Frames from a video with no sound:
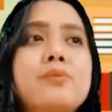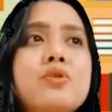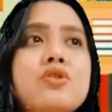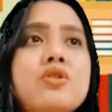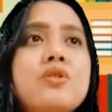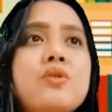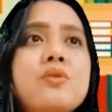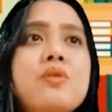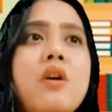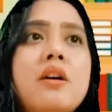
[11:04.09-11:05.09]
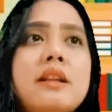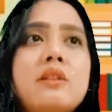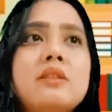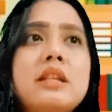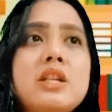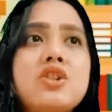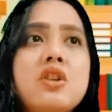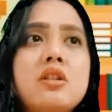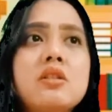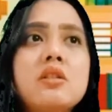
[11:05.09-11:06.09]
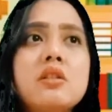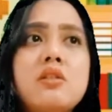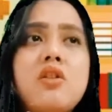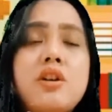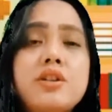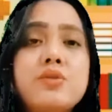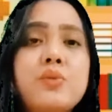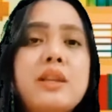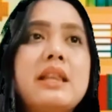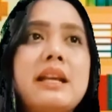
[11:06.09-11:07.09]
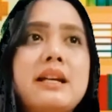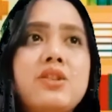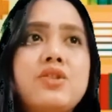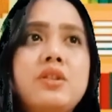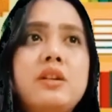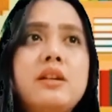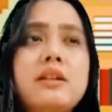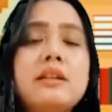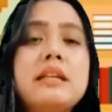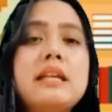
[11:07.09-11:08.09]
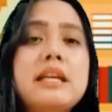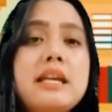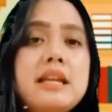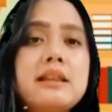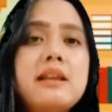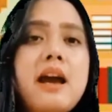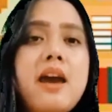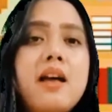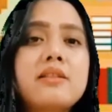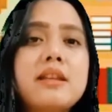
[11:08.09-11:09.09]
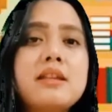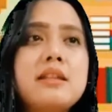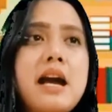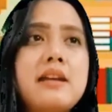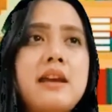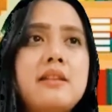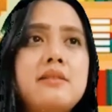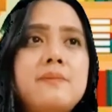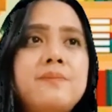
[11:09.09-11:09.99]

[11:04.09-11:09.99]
puts you on a collision course with cancer. Eat a healthy diet.